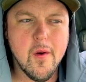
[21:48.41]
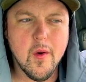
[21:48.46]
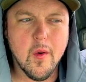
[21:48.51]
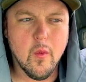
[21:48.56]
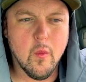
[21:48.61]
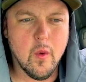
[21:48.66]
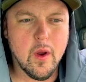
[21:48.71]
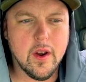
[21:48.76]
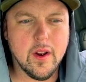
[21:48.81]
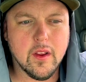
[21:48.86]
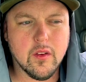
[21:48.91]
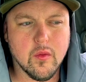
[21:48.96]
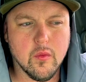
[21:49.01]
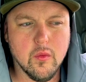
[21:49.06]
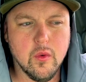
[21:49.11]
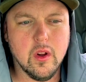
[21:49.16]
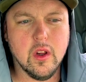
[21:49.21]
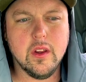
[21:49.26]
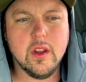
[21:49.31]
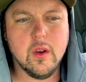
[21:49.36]
when it's
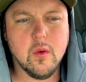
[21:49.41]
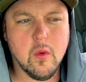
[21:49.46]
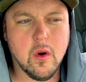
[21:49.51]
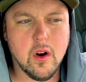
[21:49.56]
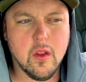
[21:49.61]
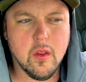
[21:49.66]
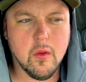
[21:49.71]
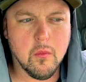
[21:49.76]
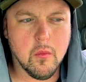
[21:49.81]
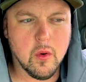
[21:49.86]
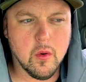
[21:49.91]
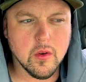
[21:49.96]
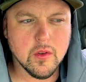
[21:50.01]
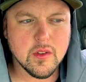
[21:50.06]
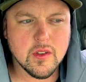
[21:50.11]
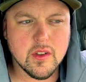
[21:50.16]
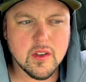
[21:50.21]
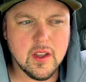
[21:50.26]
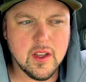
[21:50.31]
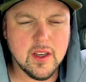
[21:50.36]
really one of the
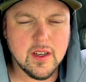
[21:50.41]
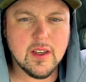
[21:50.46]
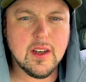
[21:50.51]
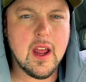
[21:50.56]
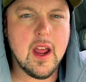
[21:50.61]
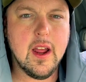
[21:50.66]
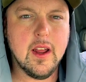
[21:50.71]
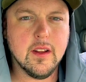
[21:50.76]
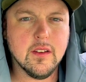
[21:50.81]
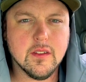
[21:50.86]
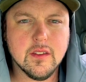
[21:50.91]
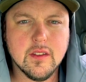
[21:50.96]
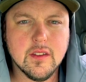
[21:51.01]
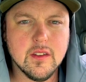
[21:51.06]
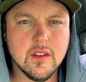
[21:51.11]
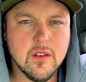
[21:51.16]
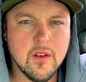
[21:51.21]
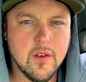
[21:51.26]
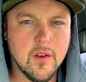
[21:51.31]
most intense